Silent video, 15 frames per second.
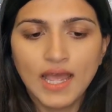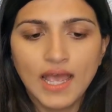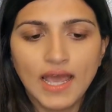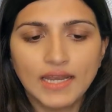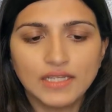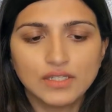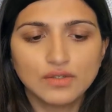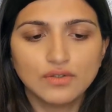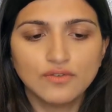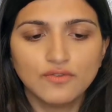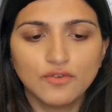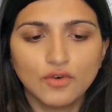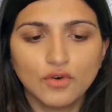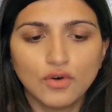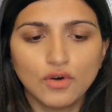And it's good
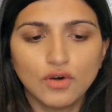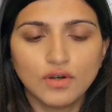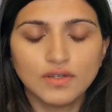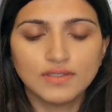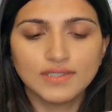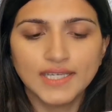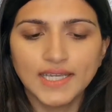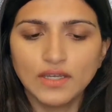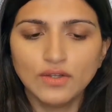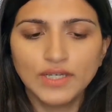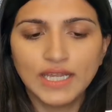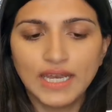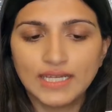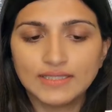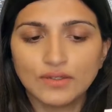for skin
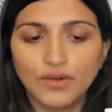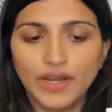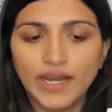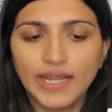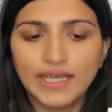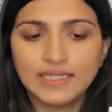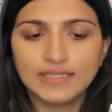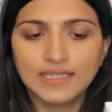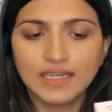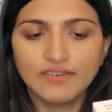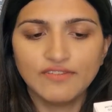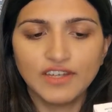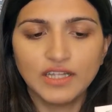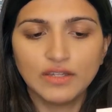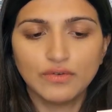looking less oily, skin
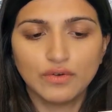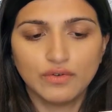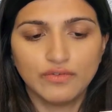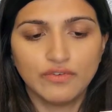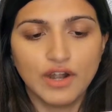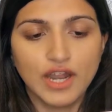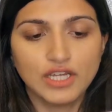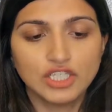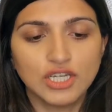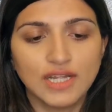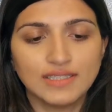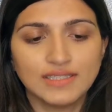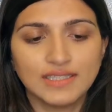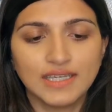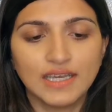feeling refreshed,
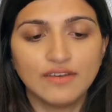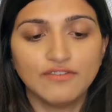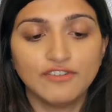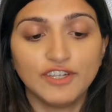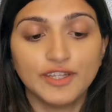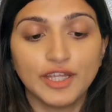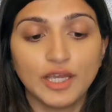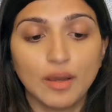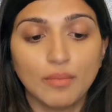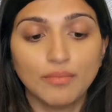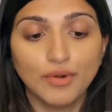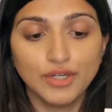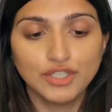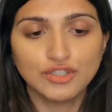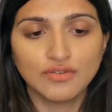and skin feeling
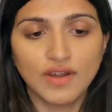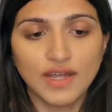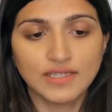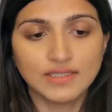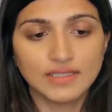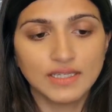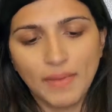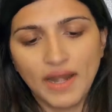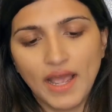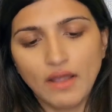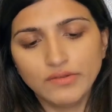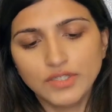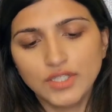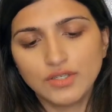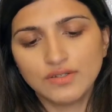moisturized. And
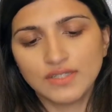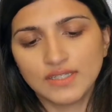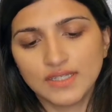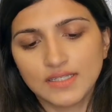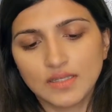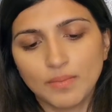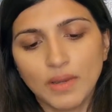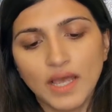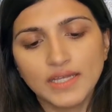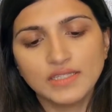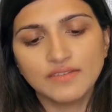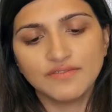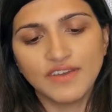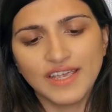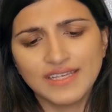how to use it says, apply
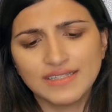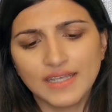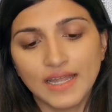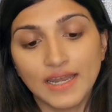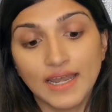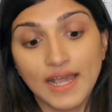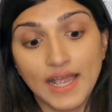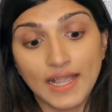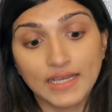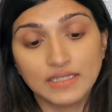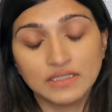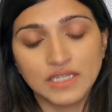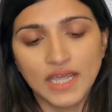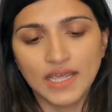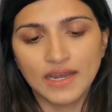to face and neck
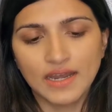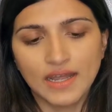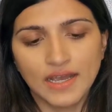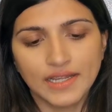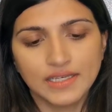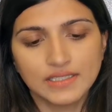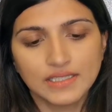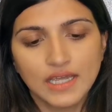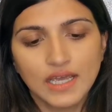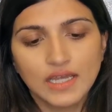day and night.